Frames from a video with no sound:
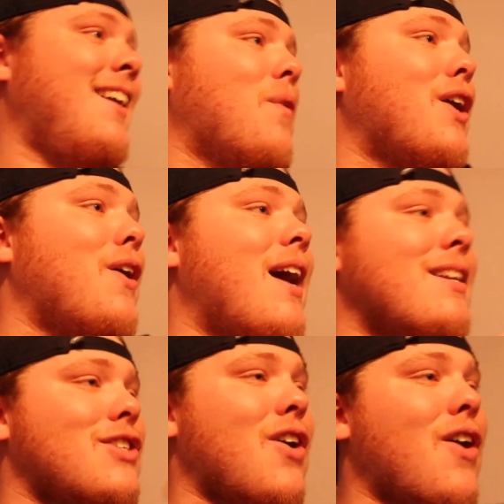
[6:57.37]
We're gonna go ahead
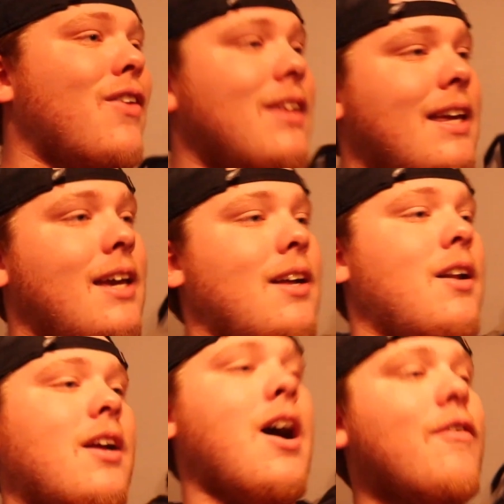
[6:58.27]
and start on the
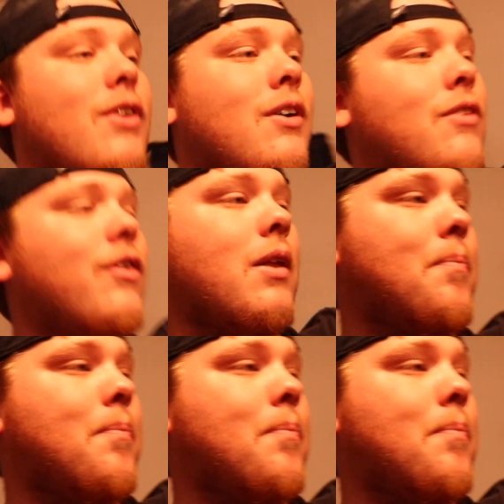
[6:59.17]
cover for the